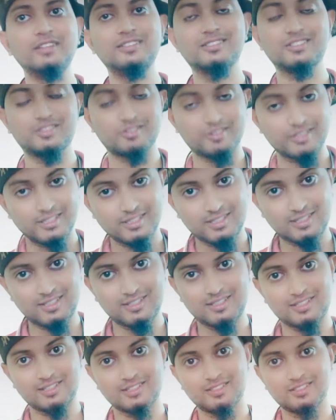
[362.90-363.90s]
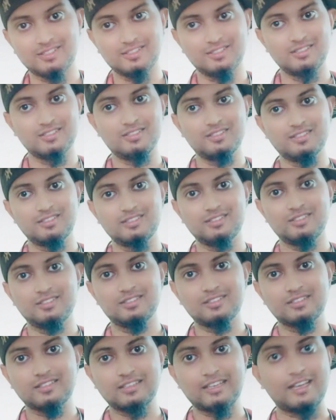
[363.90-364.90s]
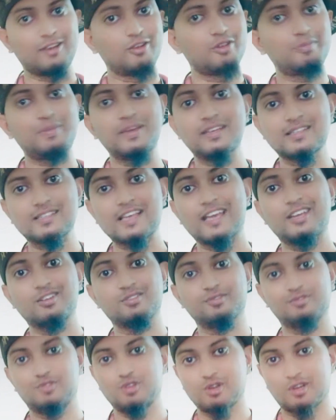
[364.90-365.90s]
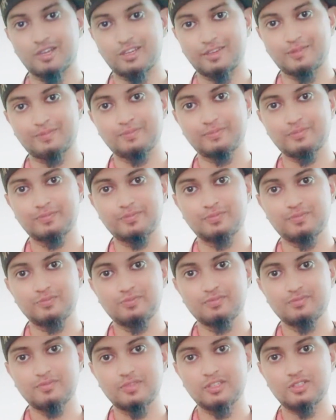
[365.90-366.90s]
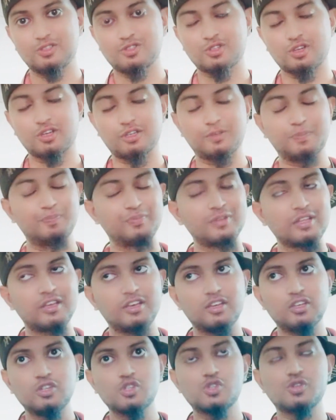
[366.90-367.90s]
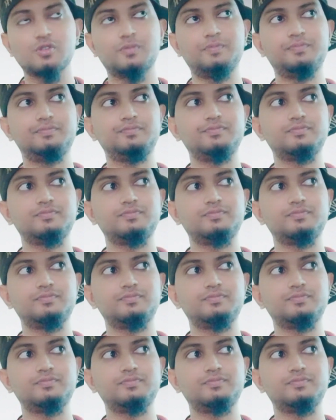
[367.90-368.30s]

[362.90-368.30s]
stressed cannot be a sign of joy, in short. So